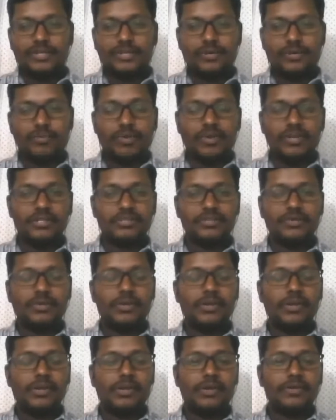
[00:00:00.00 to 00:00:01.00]
turmoil is
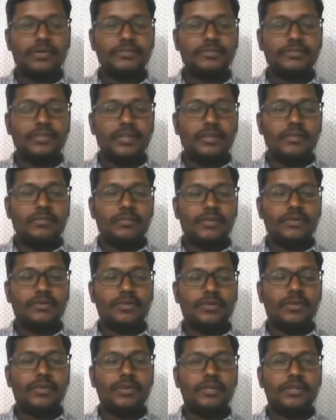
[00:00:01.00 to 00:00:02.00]
going on, but you're
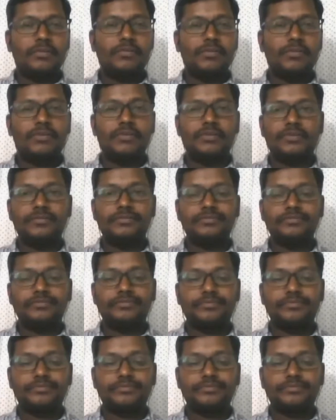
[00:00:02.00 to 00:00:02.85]
not able to